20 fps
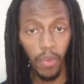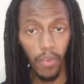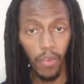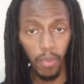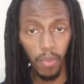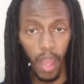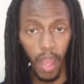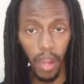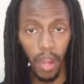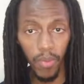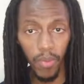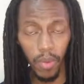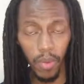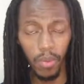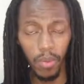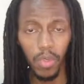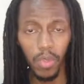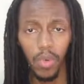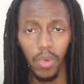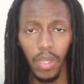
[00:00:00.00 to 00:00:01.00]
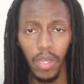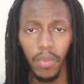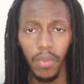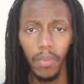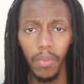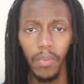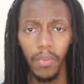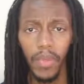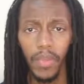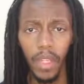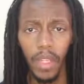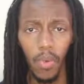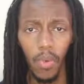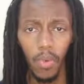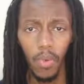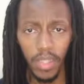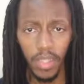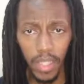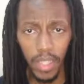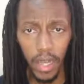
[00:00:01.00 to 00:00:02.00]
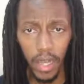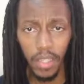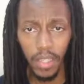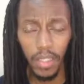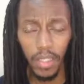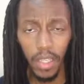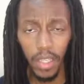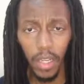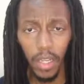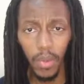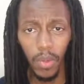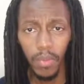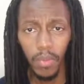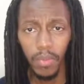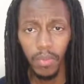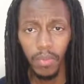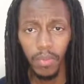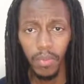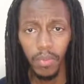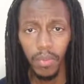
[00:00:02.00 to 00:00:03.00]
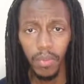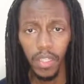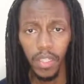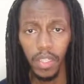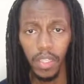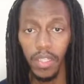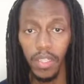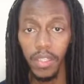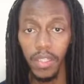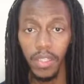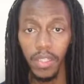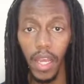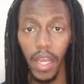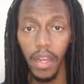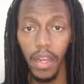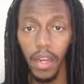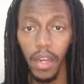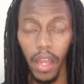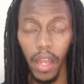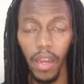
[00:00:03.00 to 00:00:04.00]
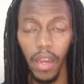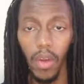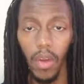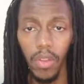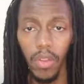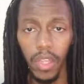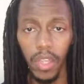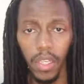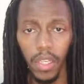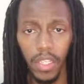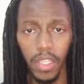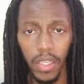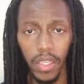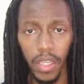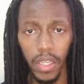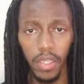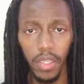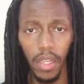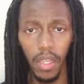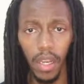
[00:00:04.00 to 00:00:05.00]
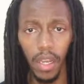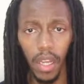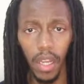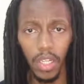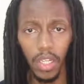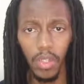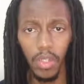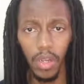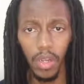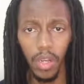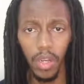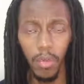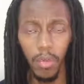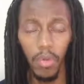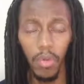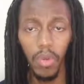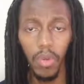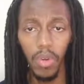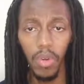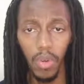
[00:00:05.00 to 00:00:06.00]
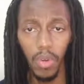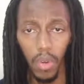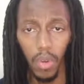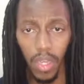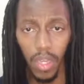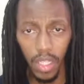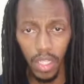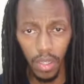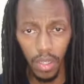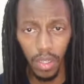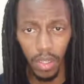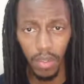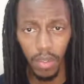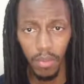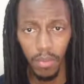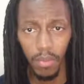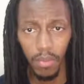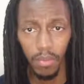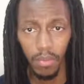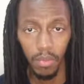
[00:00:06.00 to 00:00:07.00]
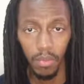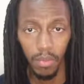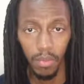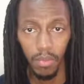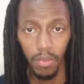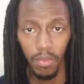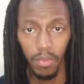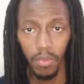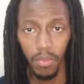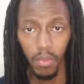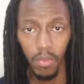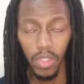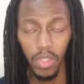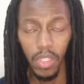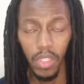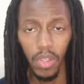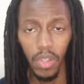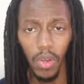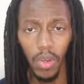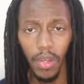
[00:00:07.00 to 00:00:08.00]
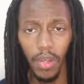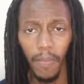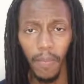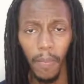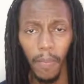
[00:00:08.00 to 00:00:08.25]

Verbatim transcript: from Alfred Mutua, was Charity Ngilu. She instead ran on the ticket National Rainbow Coalition, which is good.